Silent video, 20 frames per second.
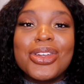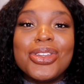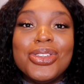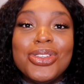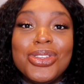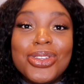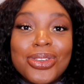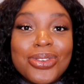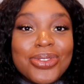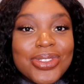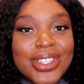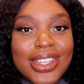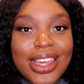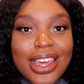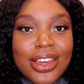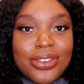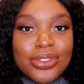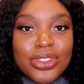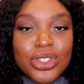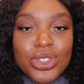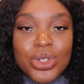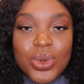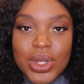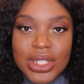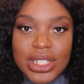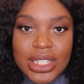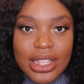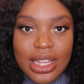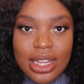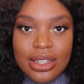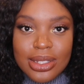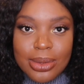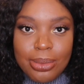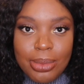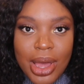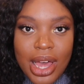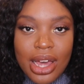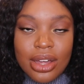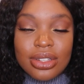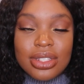you've saved
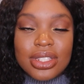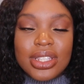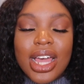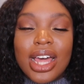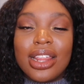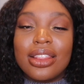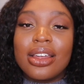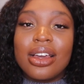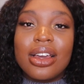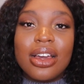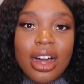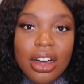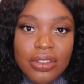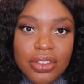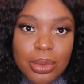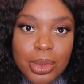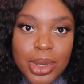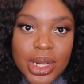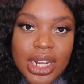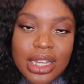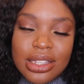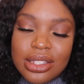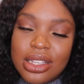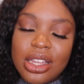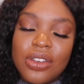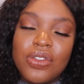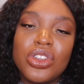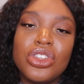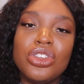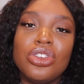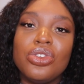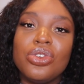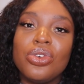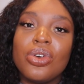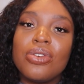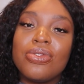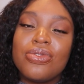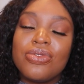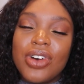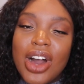£20,000 and the government has given
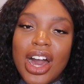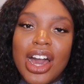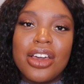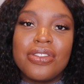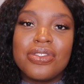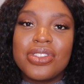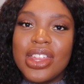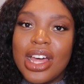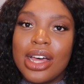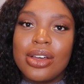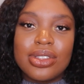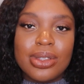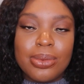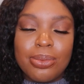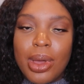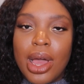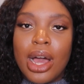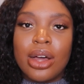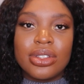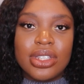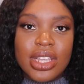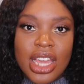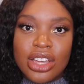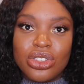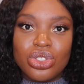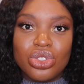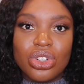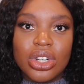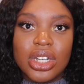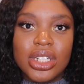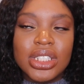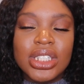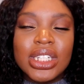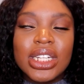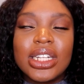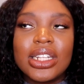you £5,000 extra.